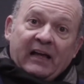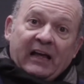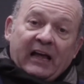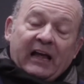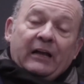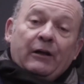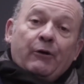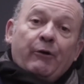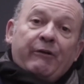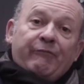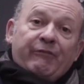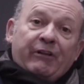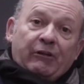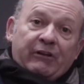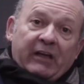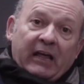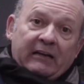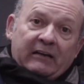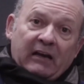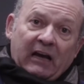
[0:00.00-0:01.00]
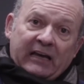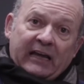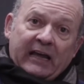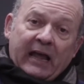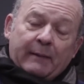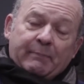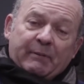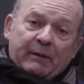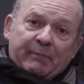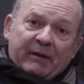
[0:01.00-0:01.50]
in Louisville, Kentucky,
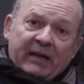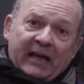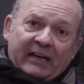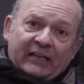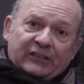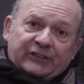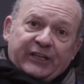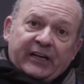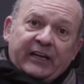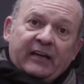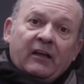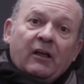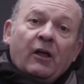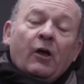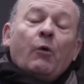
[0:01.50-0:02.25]
APB Energy.